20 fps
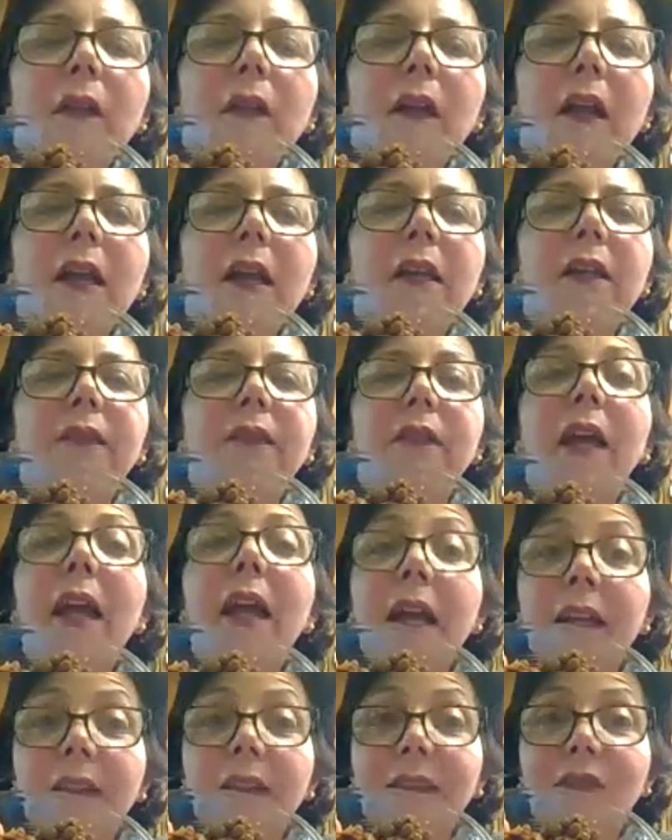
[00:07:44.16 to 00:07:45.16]
And it
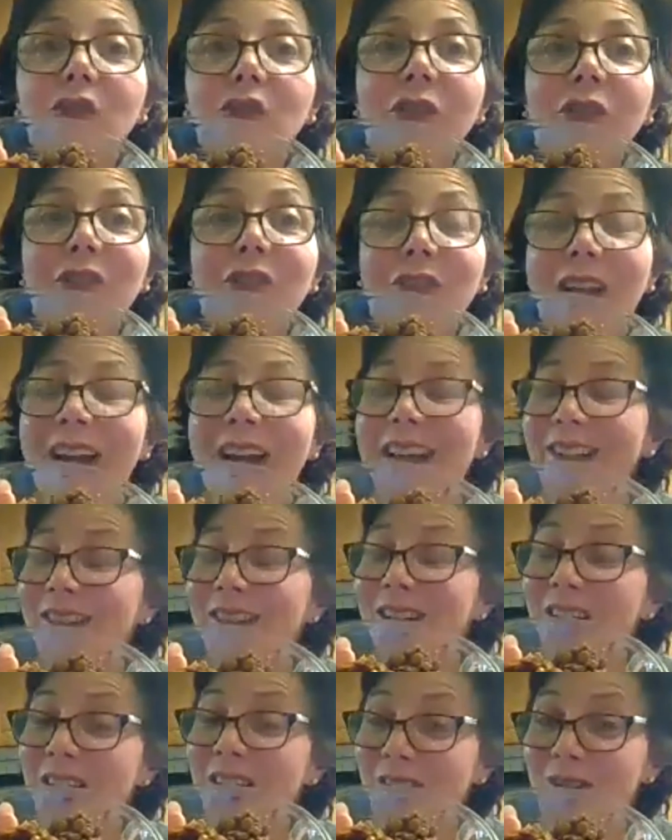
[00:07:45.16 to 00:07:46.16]
tastes just like
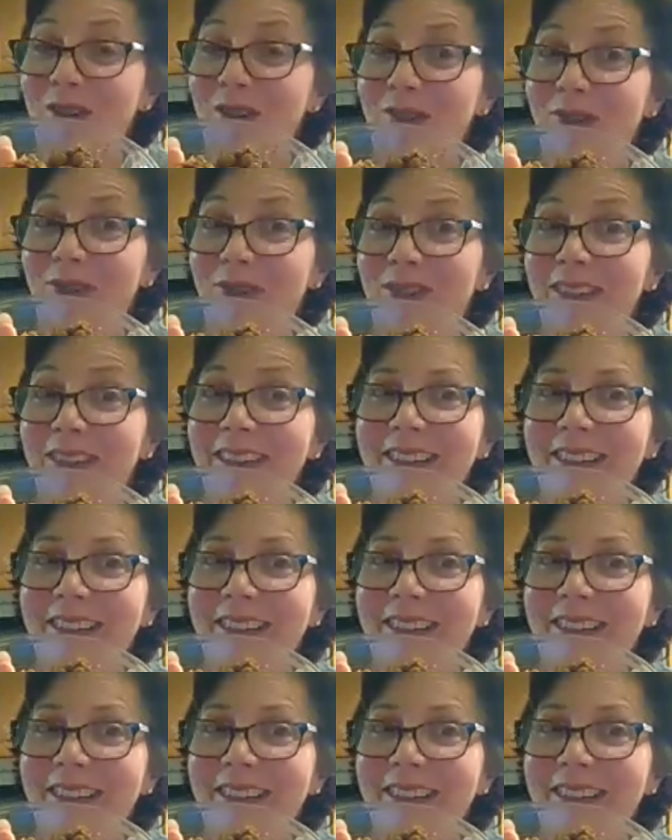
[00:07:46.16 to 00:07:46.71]
tacos.